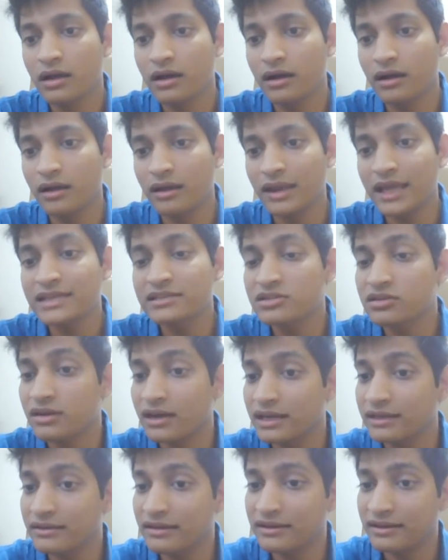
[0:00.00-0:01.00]
likes to
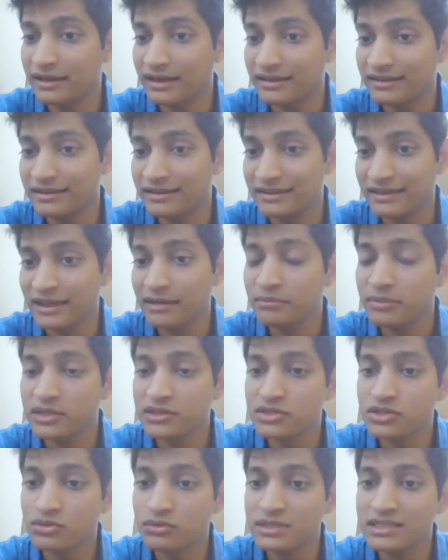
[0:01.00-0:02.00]
ride the trade till the end,
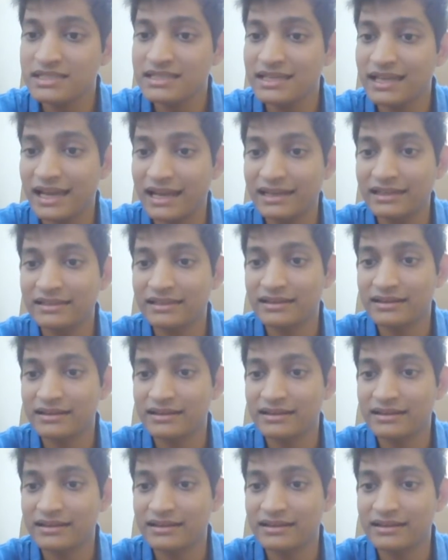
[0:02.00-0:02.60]
because towards the end,